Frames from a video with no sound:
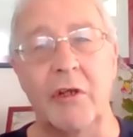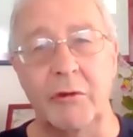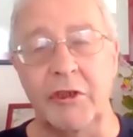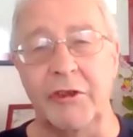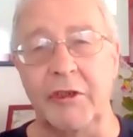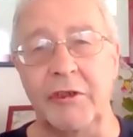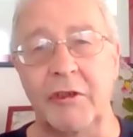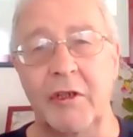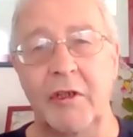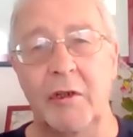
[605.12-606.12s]
and notices,
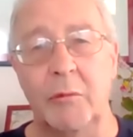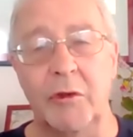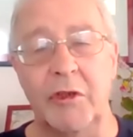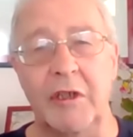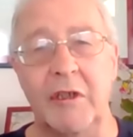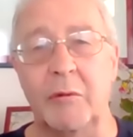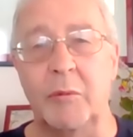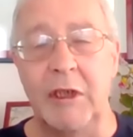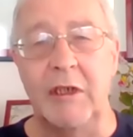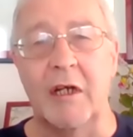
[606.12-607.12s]
were in the
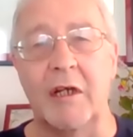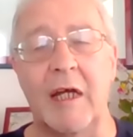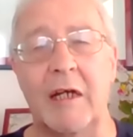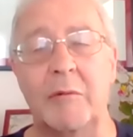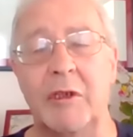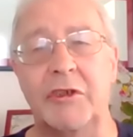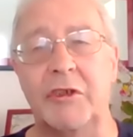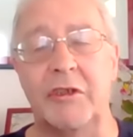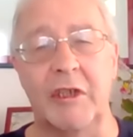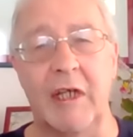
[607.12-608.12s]
Uyghur
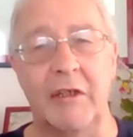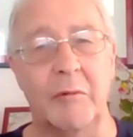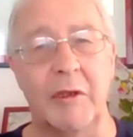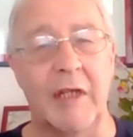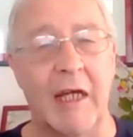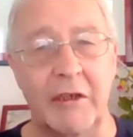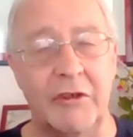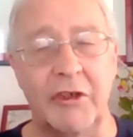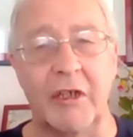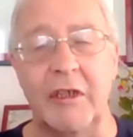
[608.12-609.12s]
language together with Han
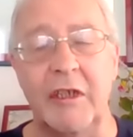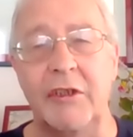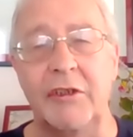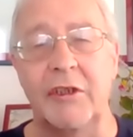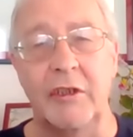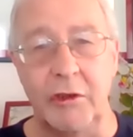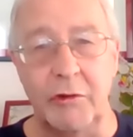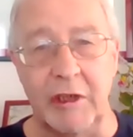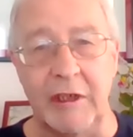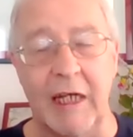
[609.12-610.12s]
Chinese,
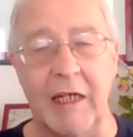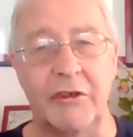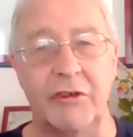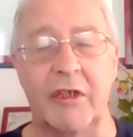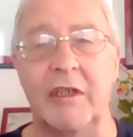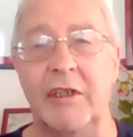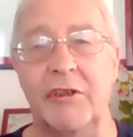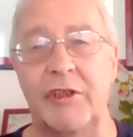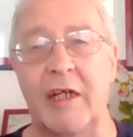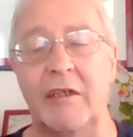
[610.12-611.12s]
usually Han
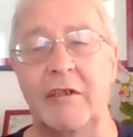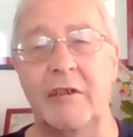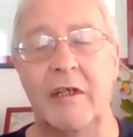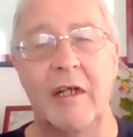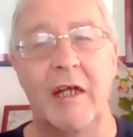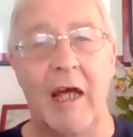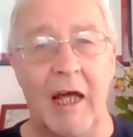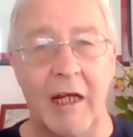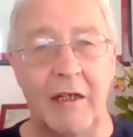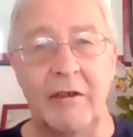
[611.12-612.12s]
Chinese second,
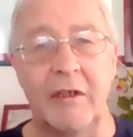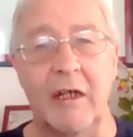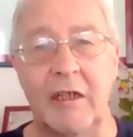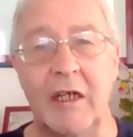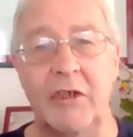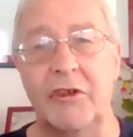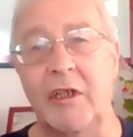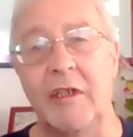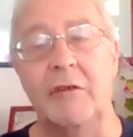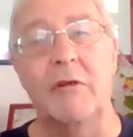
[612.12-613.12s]
and
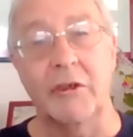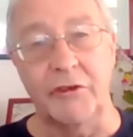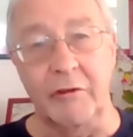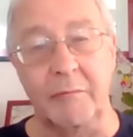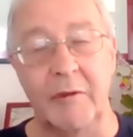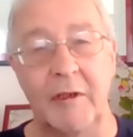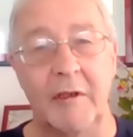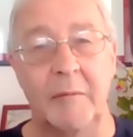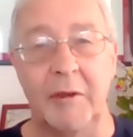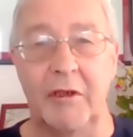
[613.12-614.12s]
occasionally in Russian,
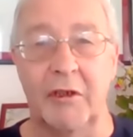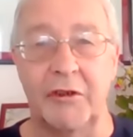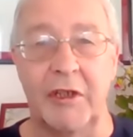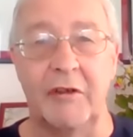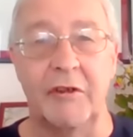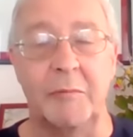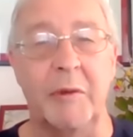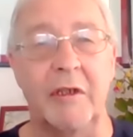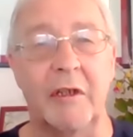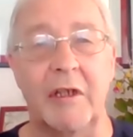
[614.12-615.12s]
because there has
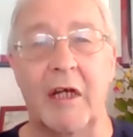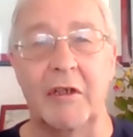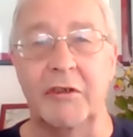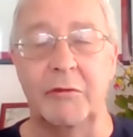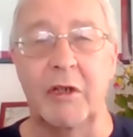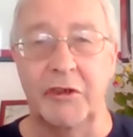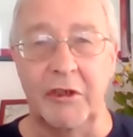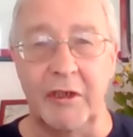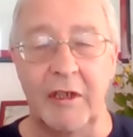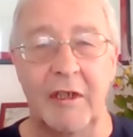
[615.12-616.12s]
been a large
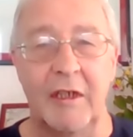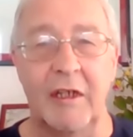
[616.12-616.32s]
Russian